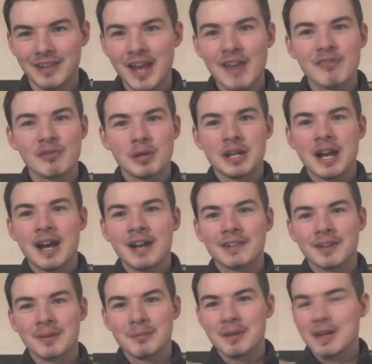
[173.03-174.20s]
Everyone had
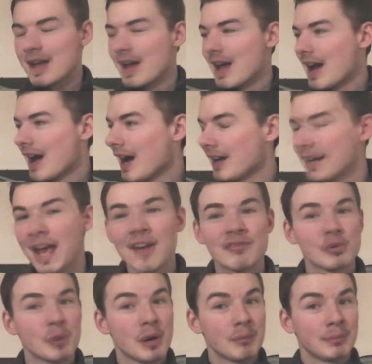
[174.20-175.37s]
them and
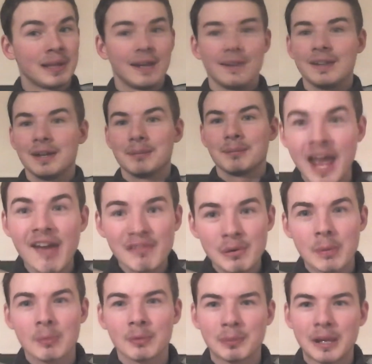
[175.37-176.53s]
everyone played them. Um,
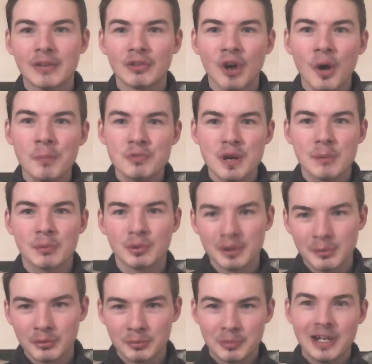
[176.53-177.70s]
everyone was playing Top Trumps when
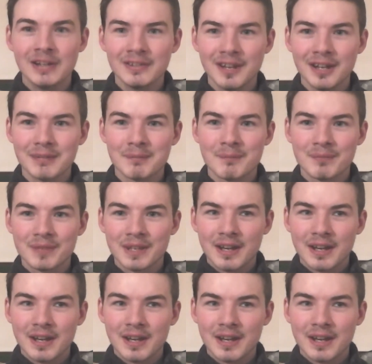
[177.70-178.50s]
it was break time.